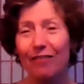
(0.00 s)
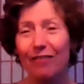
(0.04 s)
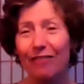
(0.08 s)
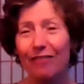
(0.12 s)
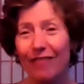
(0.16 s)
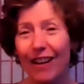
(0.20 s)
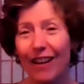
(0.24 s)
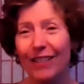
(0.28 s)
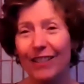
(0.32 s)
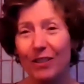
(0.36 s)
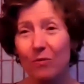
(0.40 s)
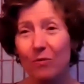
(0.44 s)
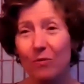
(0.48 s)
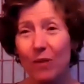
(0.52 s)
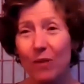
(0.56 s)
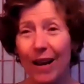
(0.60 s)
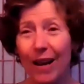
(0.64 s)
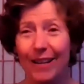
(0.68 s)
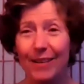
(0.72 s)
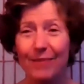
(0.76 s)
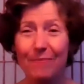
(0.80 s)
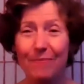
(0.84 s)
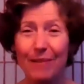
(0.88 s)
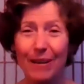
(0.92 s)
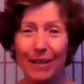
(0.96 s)
yeah. they'll find a
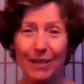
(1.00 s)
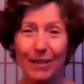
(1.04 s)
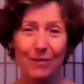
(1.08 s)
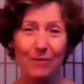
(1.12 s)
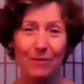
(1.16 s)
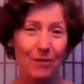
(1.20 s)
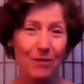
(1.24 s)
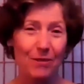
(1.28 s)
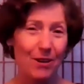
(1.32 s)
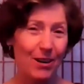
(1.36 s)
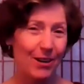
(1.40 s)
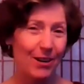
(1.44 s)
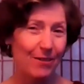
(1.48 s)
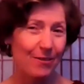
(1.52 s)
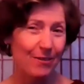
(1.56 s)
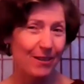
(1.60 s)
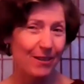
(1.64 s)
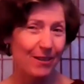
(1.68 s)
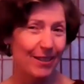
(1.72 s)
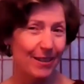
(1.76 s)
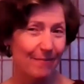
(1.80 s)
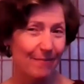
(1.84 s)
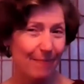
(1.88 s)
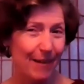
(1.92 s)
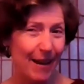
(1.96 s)
way to make it work
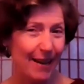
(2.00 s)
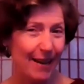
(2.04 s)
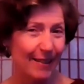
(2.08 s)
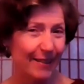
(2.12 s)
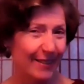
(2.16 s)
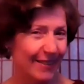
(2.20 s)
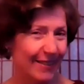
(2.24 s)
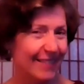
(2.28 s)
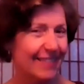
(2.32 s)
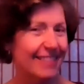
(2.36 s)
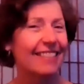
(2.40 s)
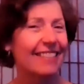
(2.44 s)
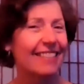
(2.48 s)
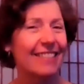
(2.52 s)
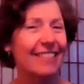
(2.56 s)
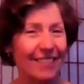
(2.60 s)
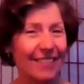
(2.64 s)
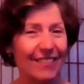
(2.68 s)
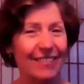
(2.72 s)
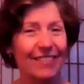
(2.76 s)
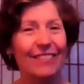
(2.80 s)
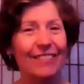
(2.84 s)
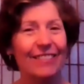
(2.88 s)
where they balance each other.